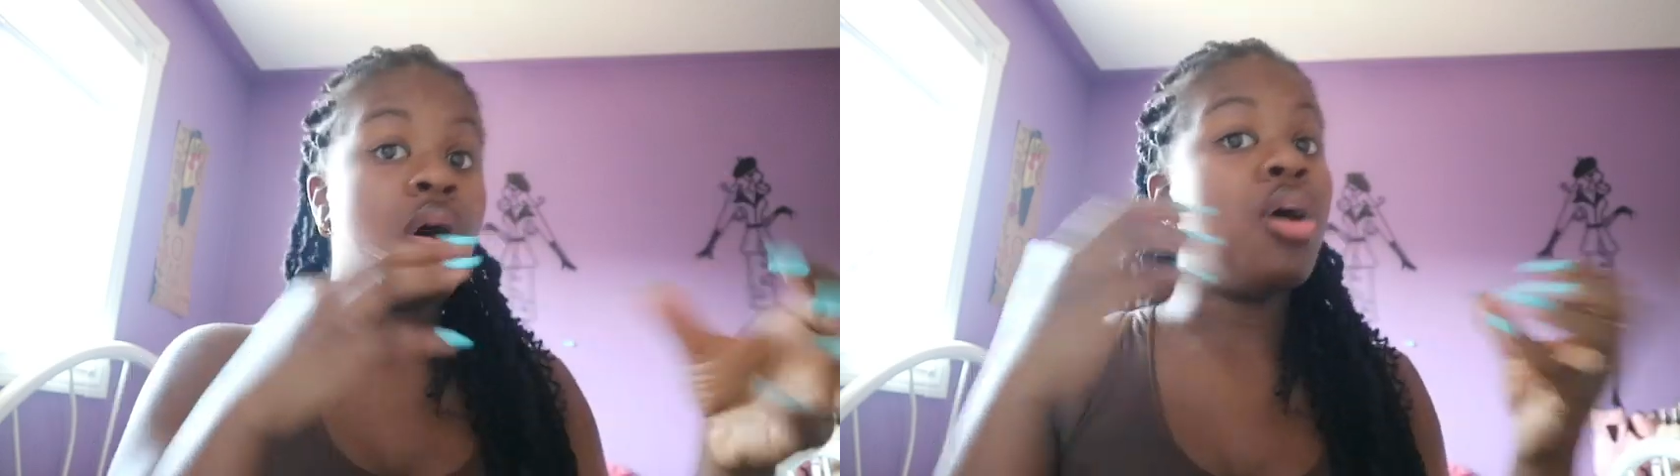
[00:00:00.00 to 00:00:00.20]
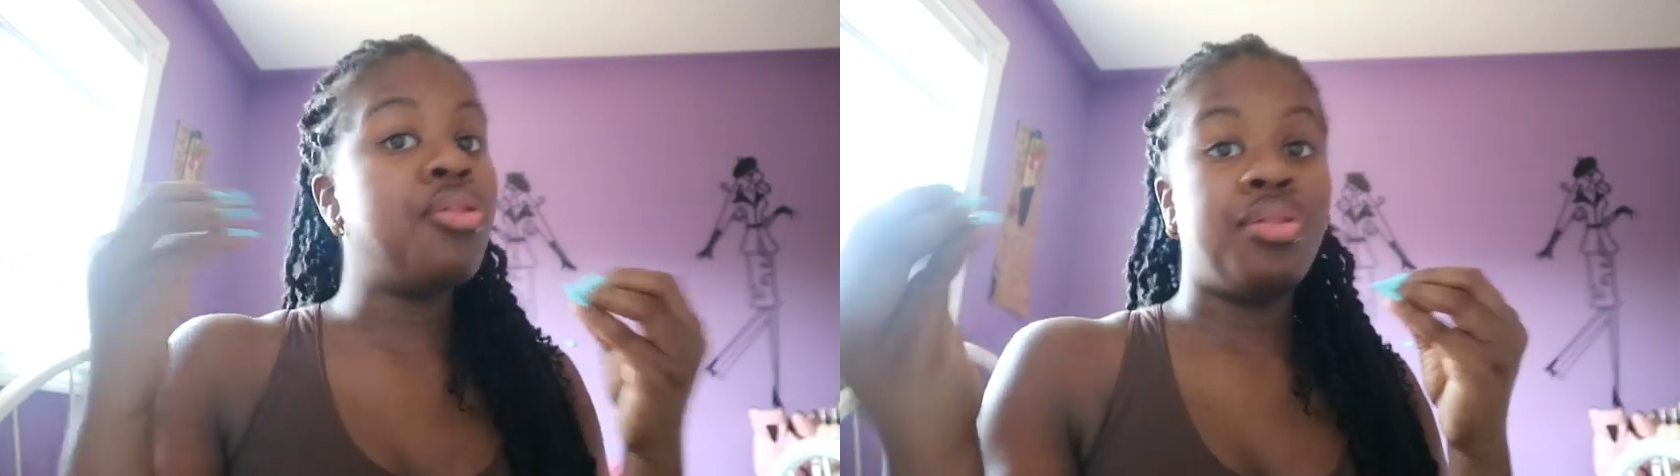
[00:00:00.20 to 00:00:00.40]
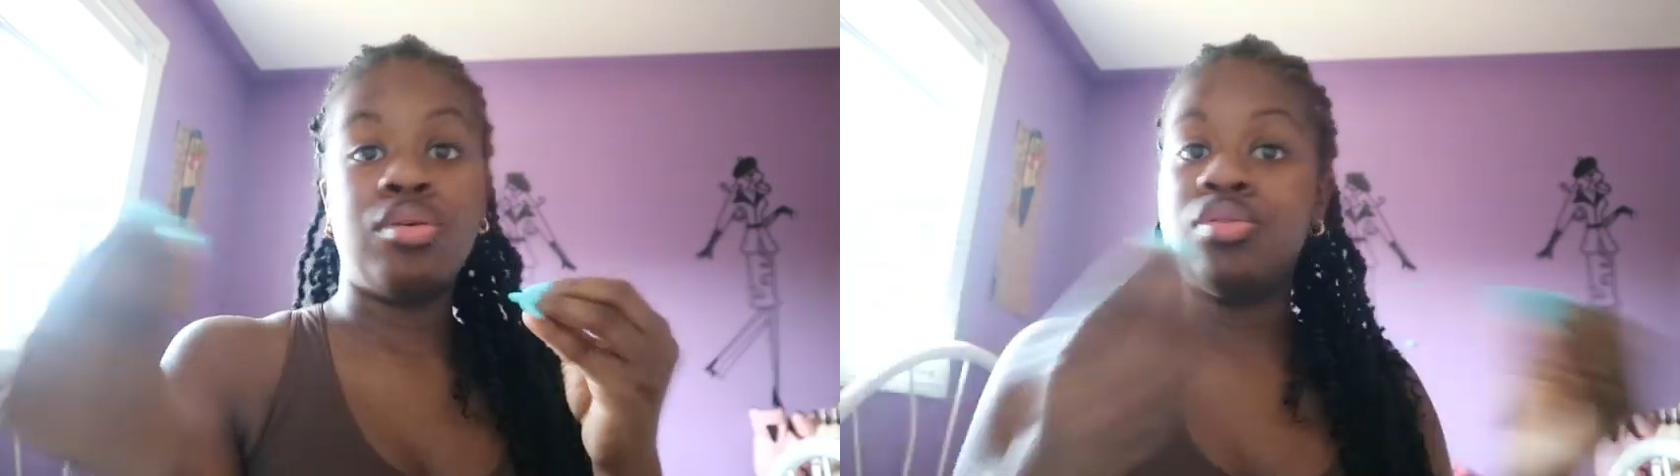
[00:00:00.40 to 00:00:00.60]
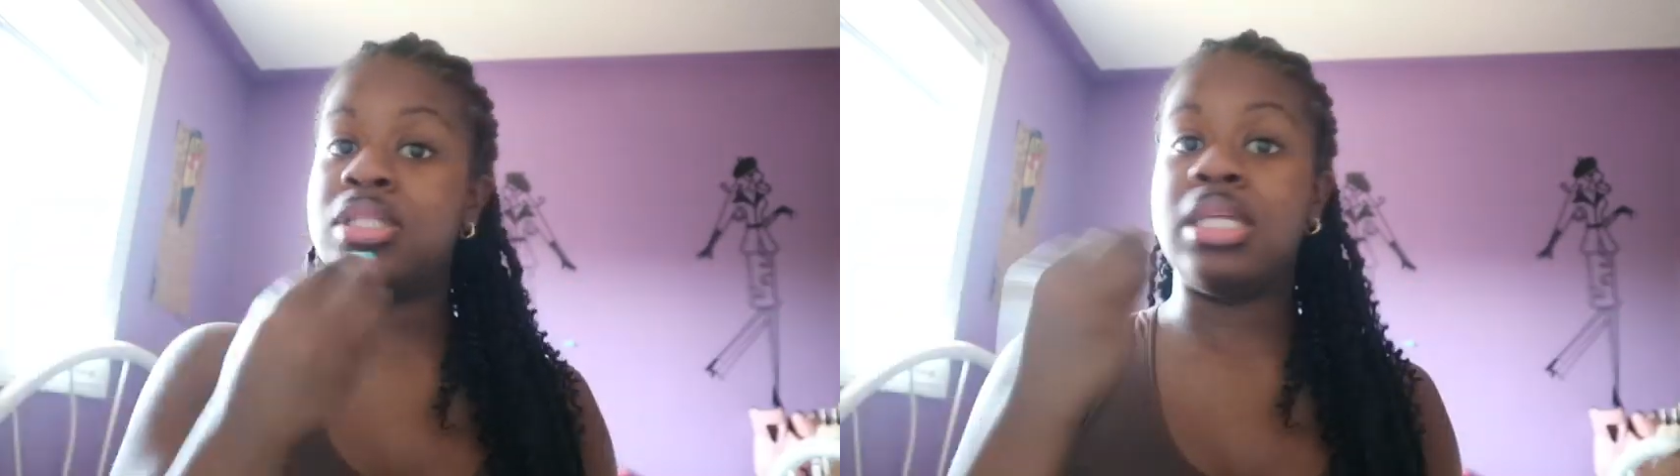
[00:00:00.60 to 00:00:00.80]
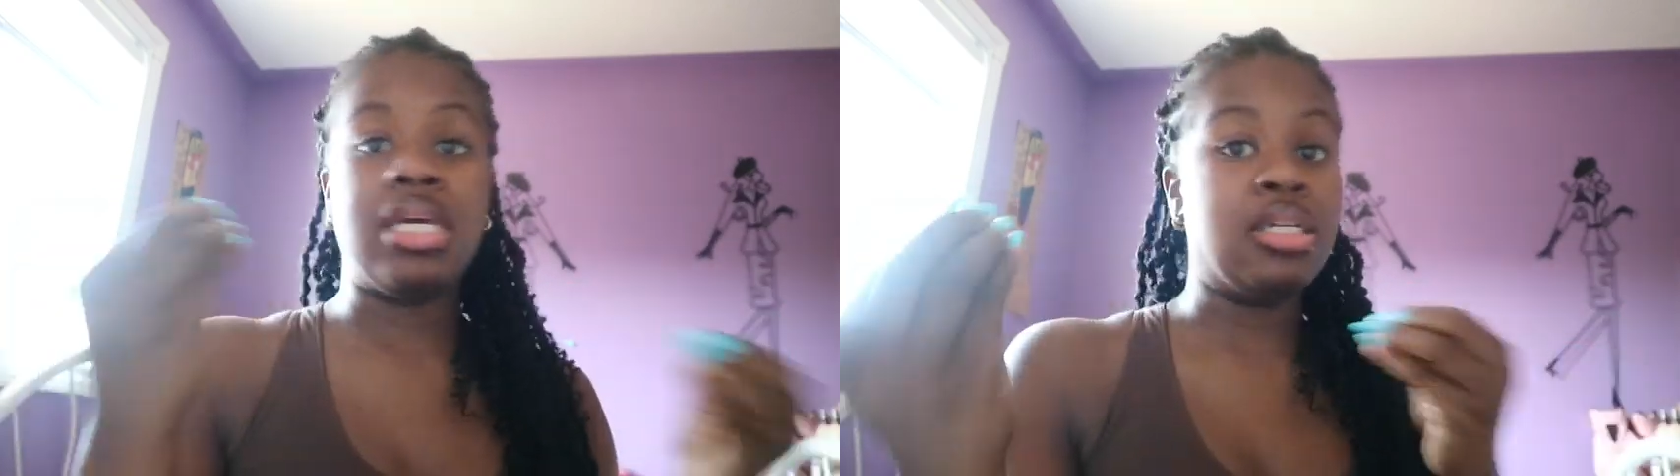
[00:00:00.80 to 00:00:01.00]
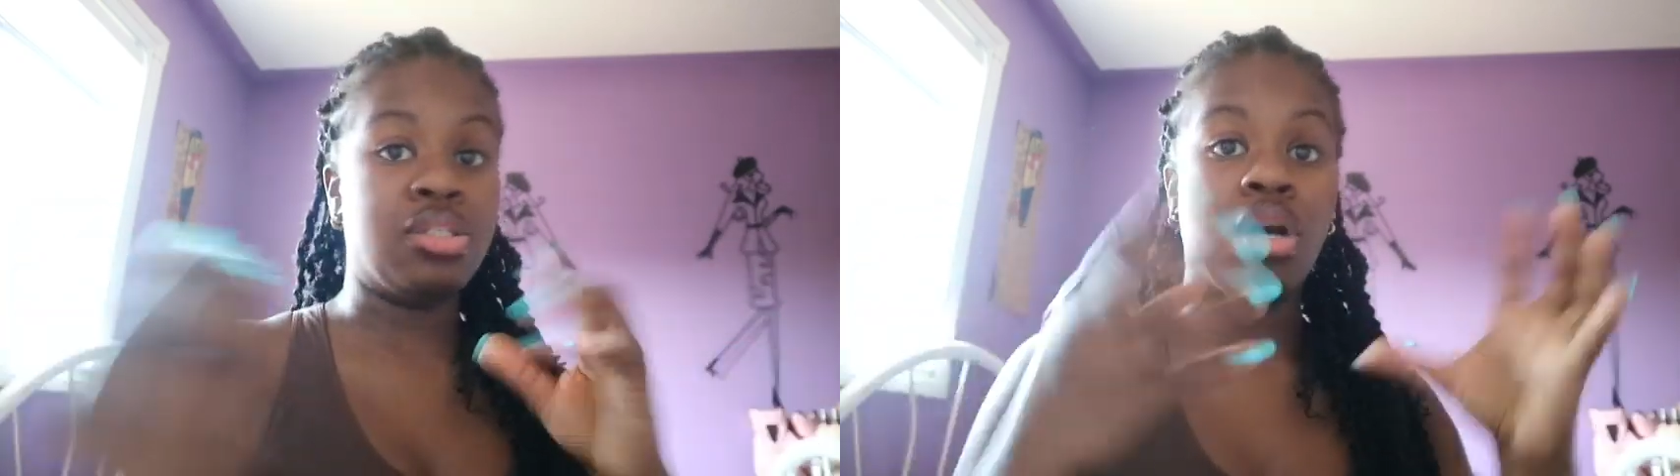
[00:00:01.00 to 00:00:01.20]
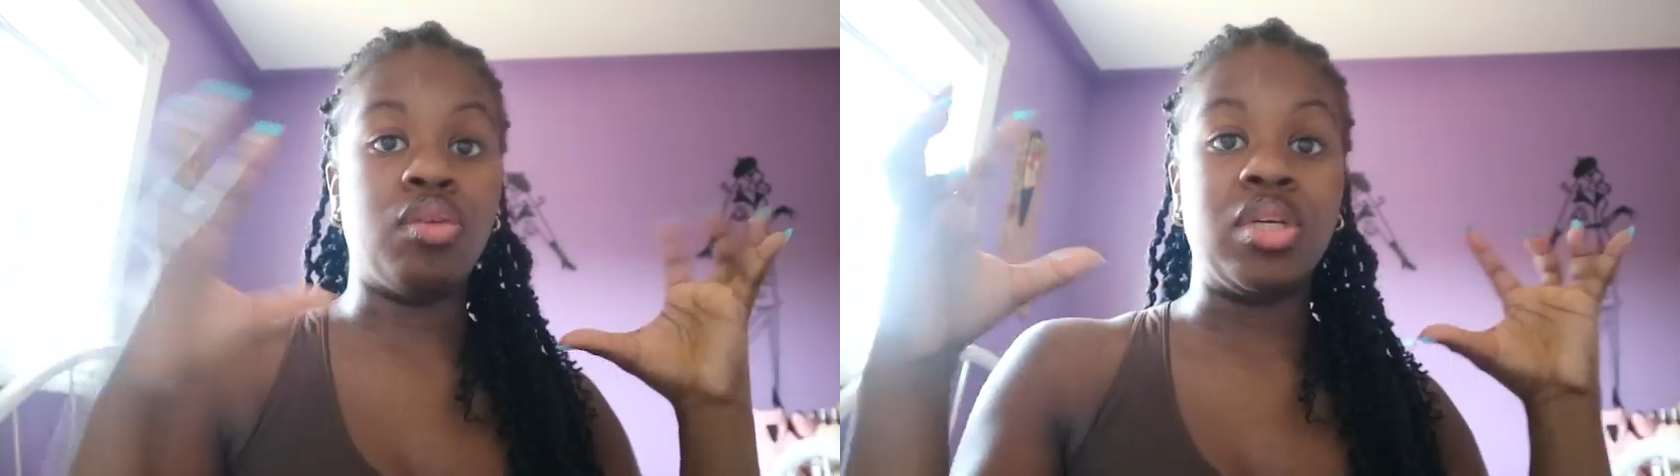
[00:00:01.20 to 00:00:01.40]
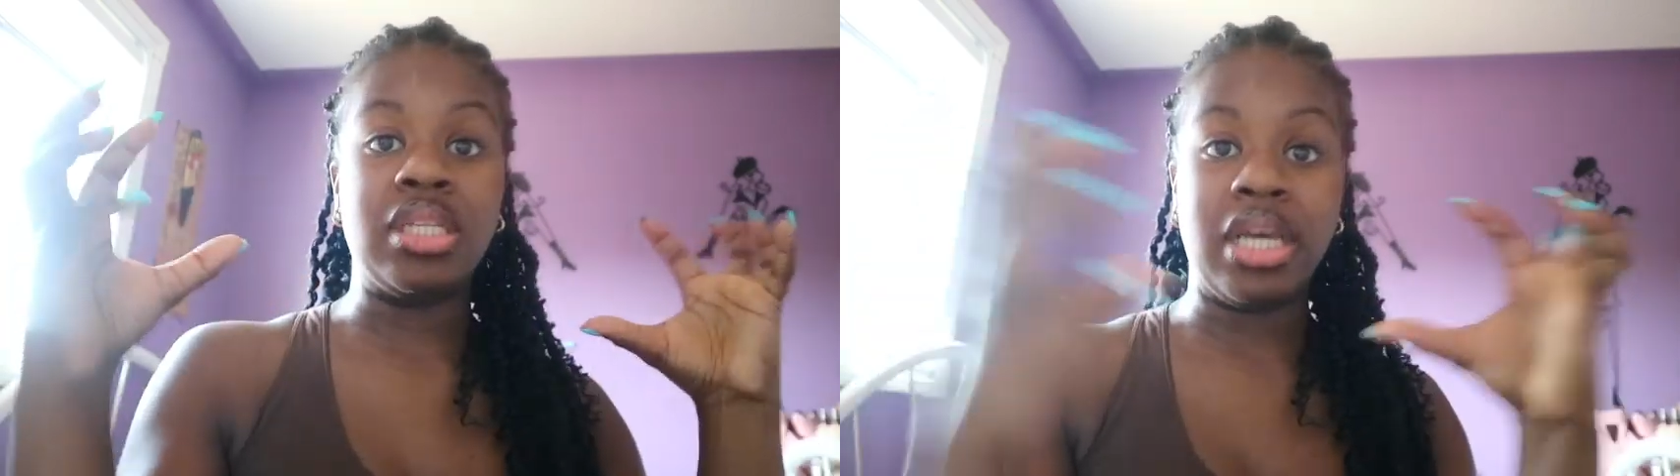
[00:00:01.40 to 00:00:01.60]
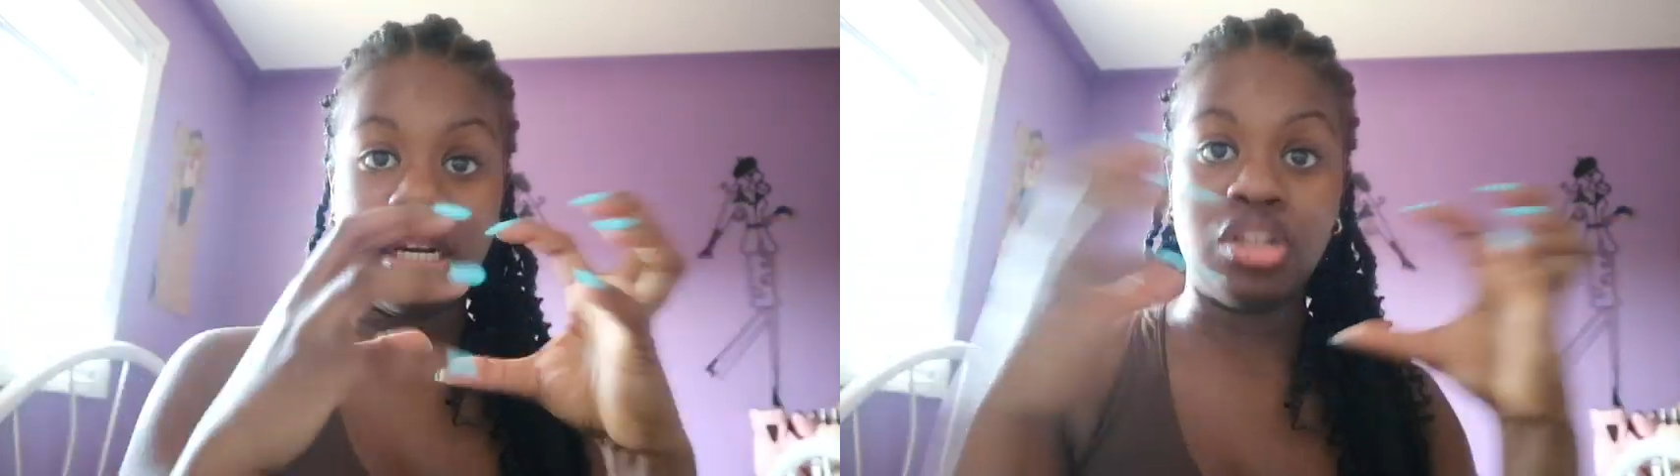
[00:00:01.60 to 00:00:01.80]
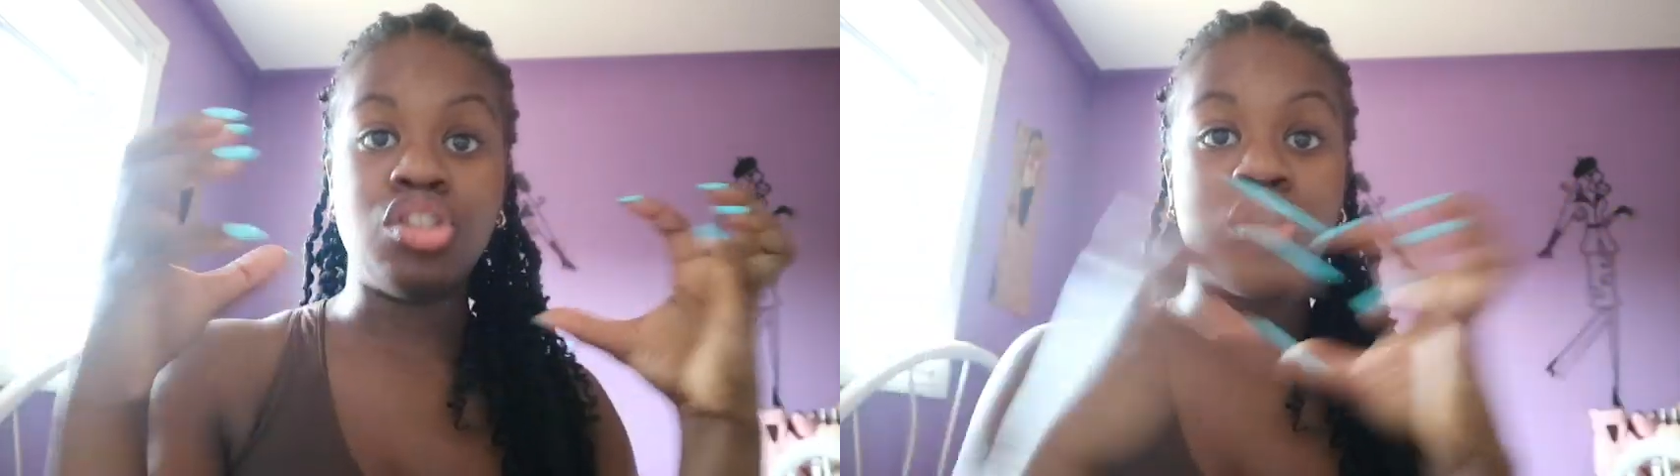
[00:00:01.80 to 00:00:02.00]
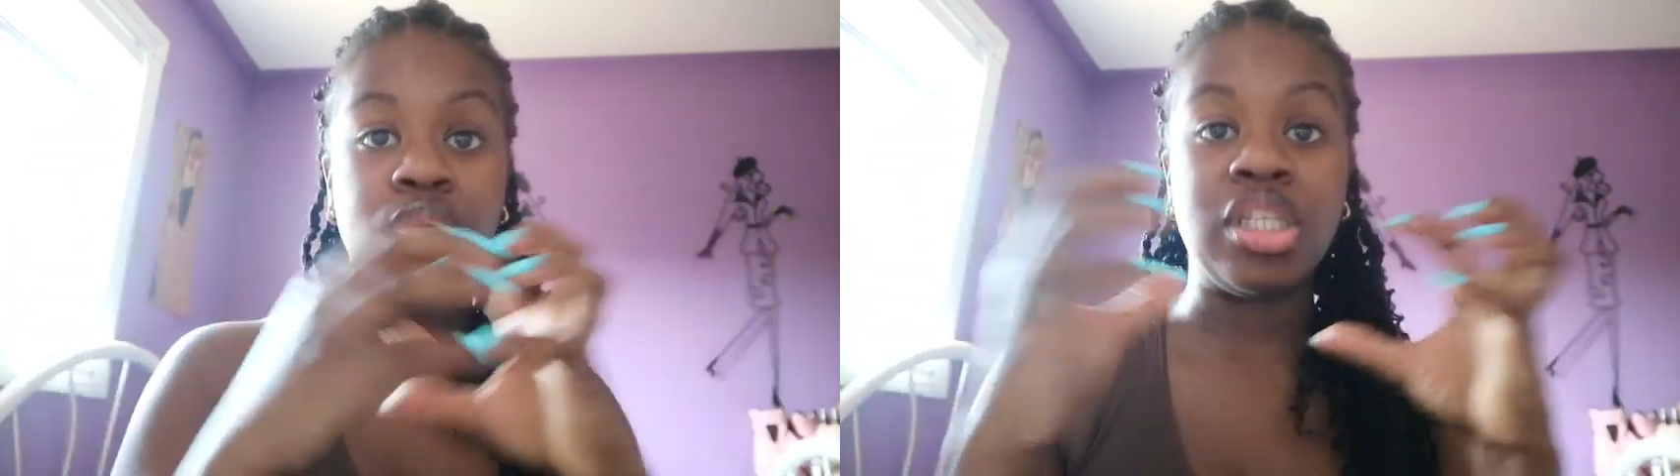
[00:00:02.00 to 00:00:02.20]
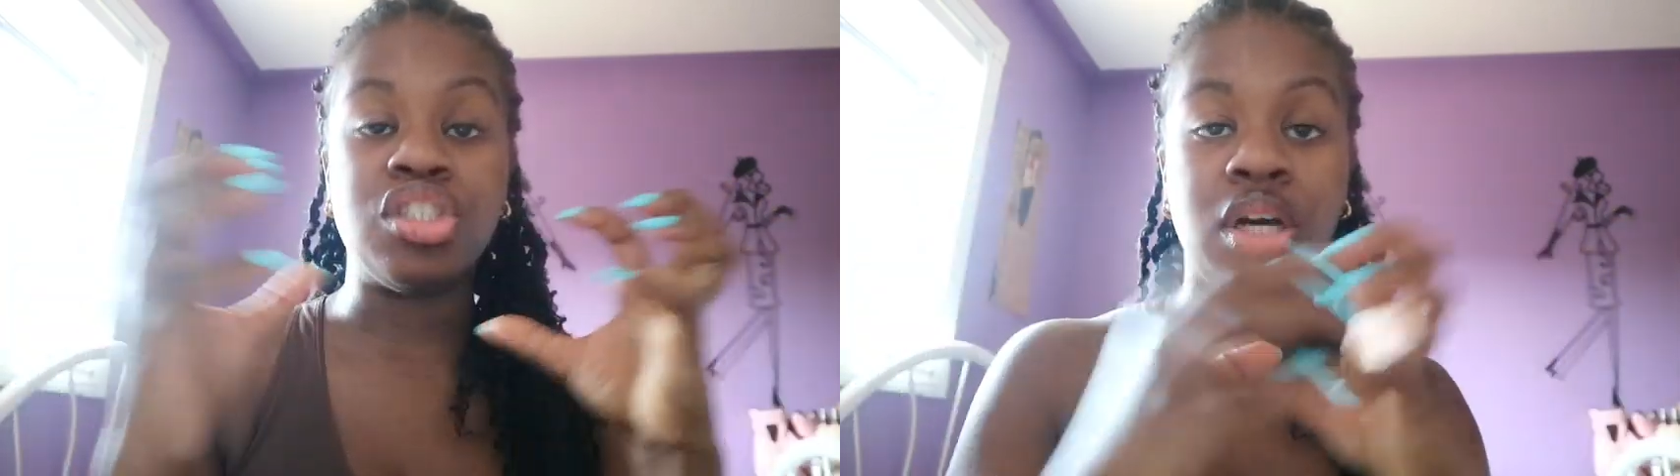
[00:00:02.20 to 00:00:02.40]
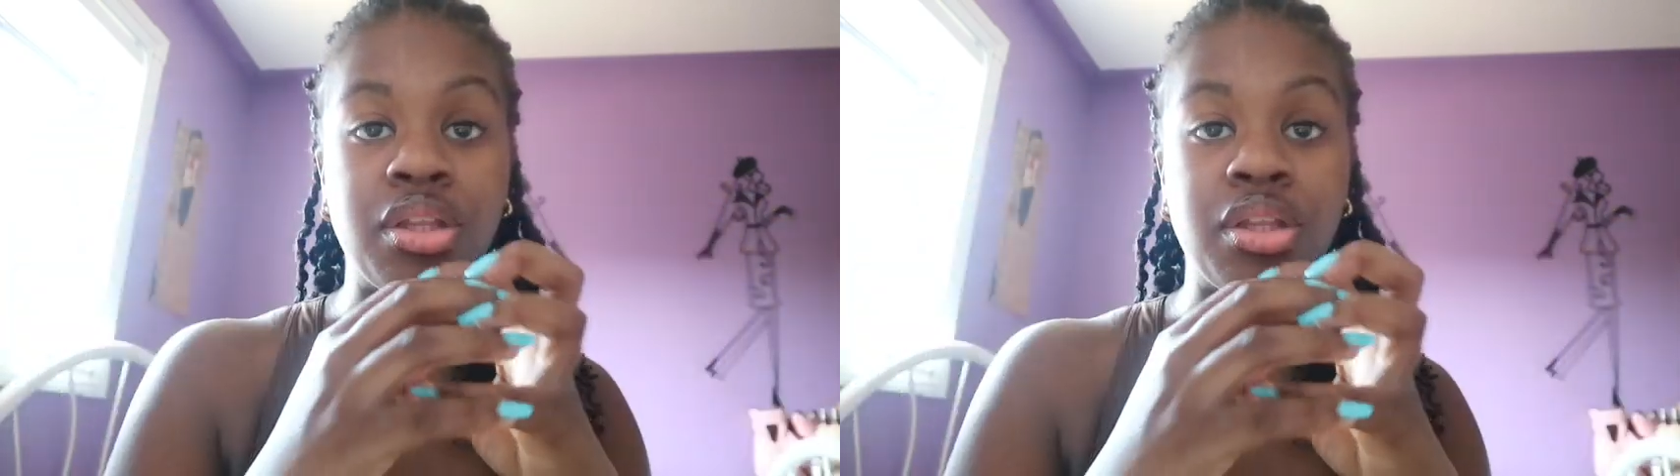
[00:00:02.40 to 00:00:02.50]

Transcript: all those things are related to each